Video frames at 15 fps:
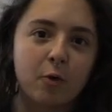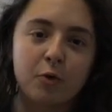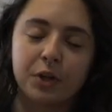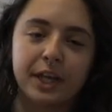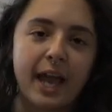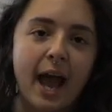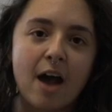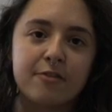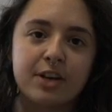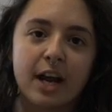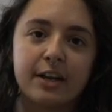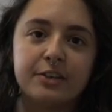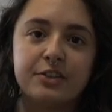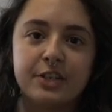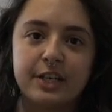don't really have an
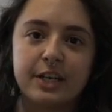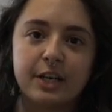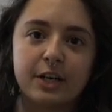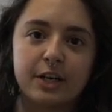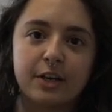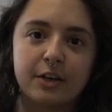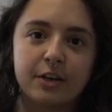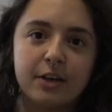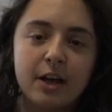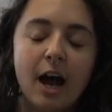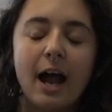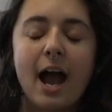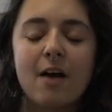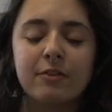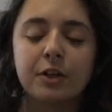idea.
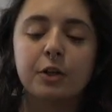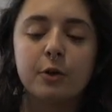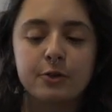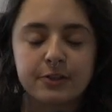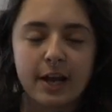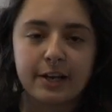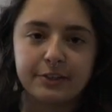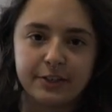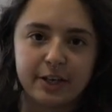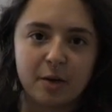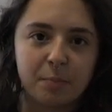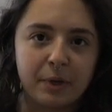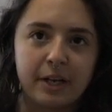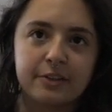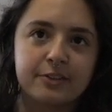I have a loose idea,
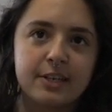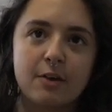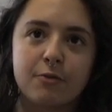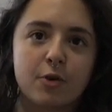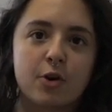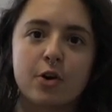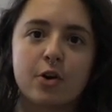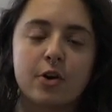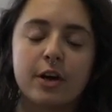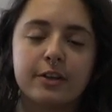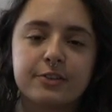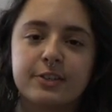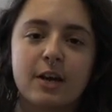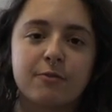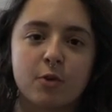but it's never
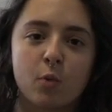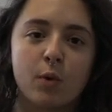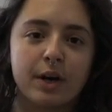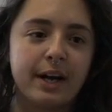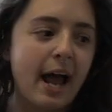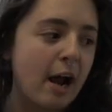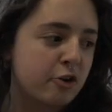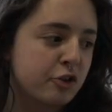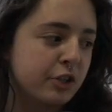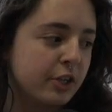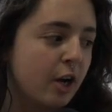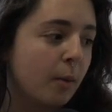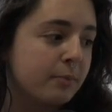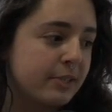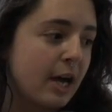what it actually
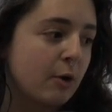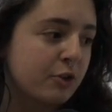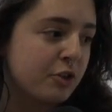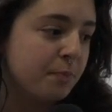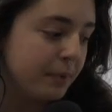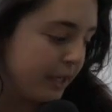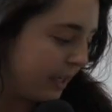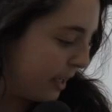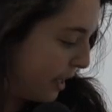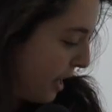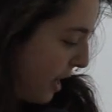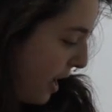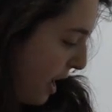comes out to be.